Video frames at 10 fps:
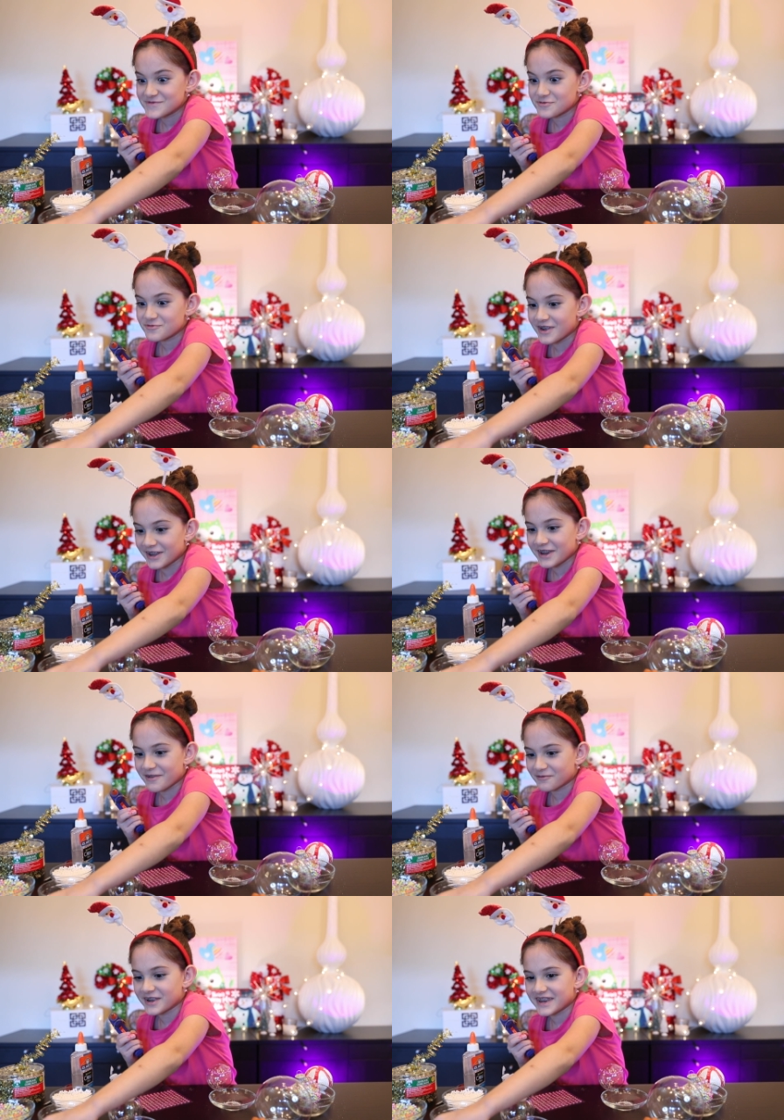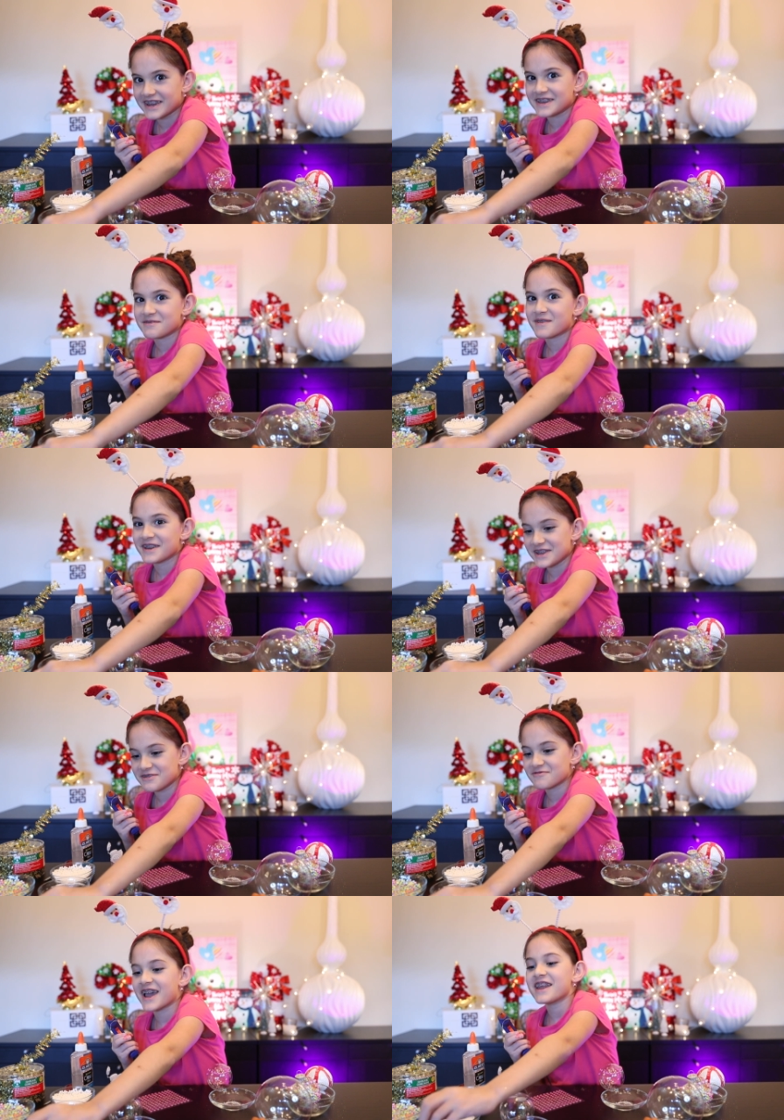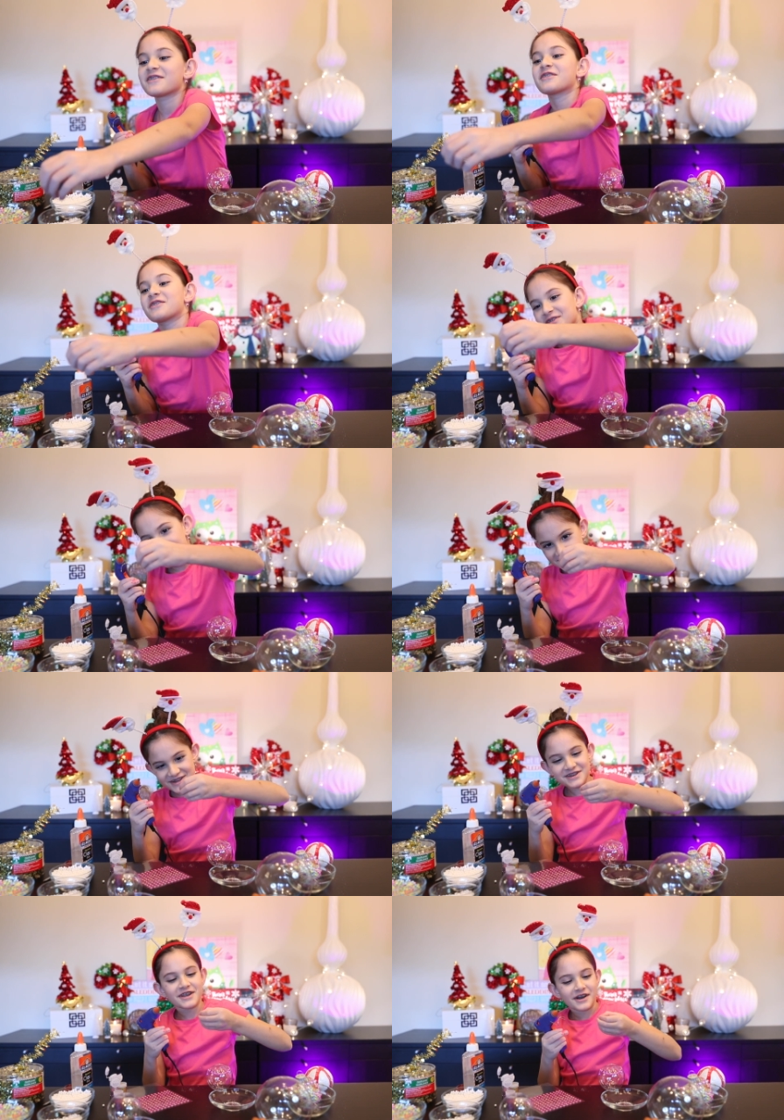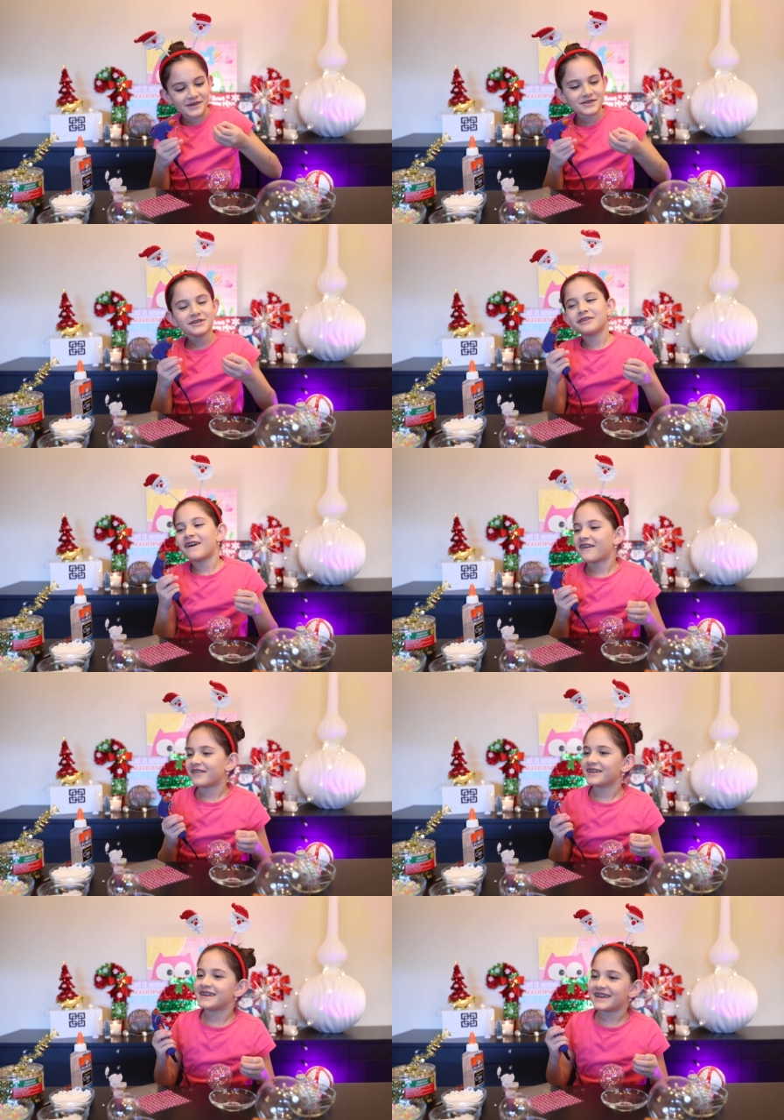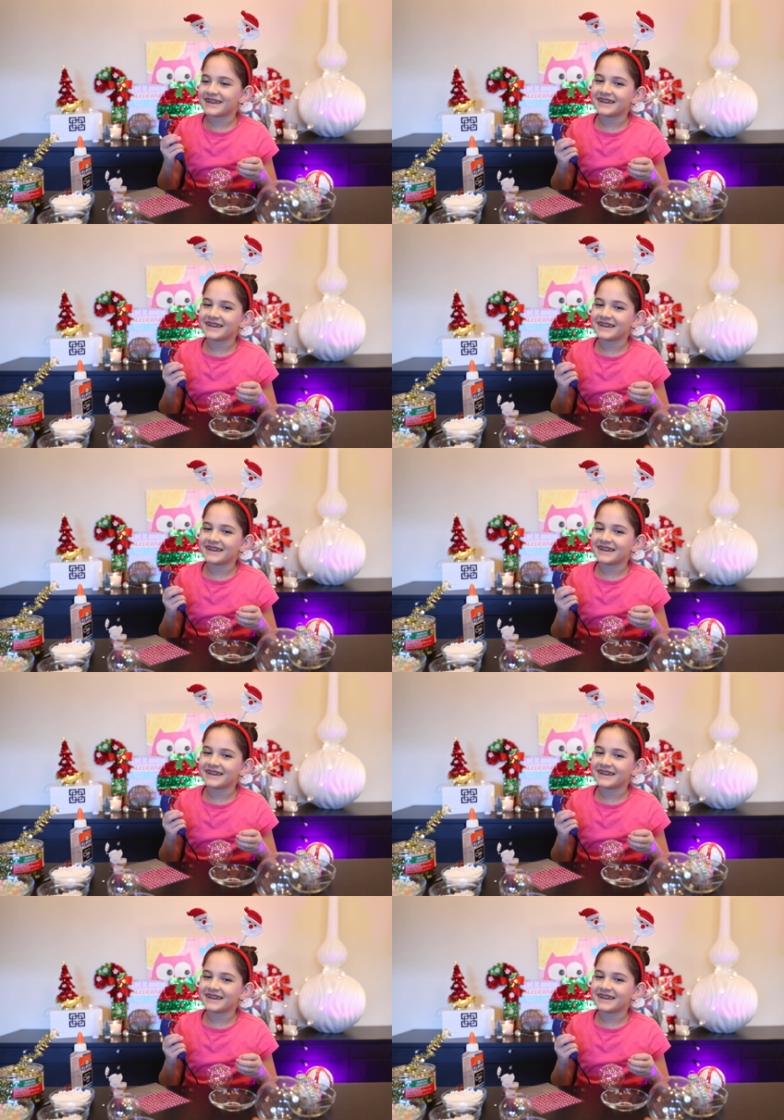Do not want anybody to get hurt. You know, you know how it